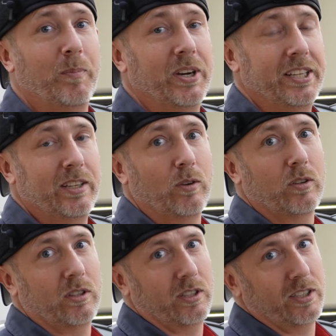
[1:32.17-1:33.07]
But
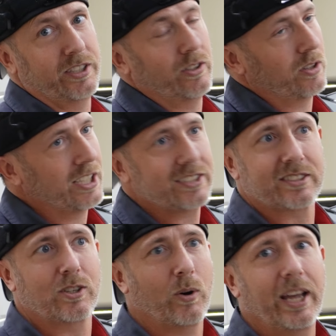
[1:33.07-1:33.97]
you know, let's
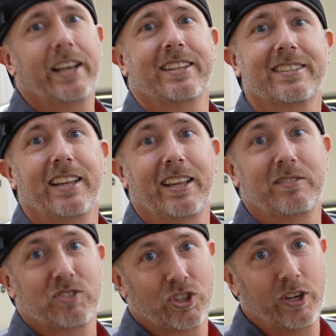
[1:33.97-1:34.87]
go ahead and
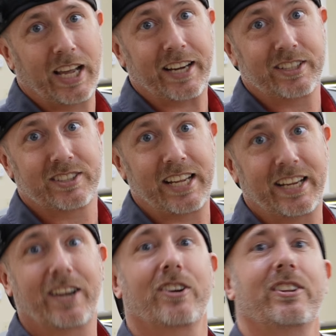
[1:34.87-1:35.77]
show you how to take
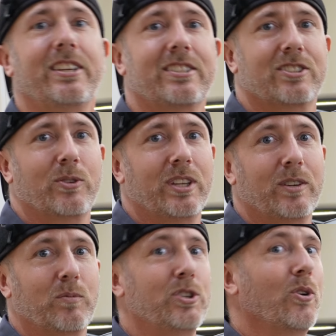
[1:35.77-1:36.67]
care of this so
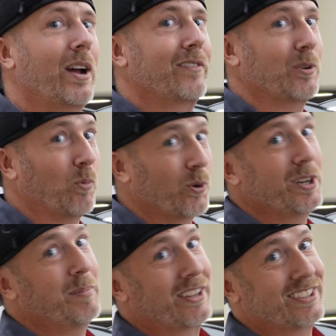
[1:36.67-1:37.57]
that you don't have to worry
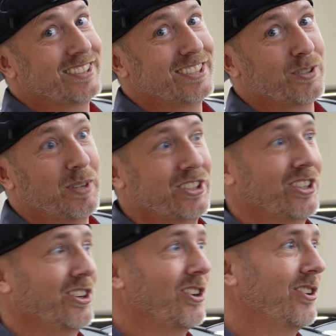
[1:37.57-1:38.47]
about this situation
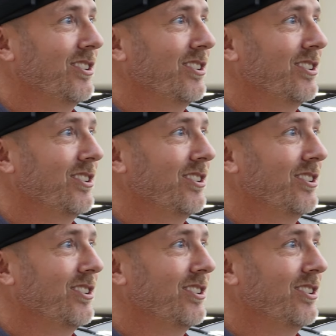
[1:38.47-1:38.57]
at all.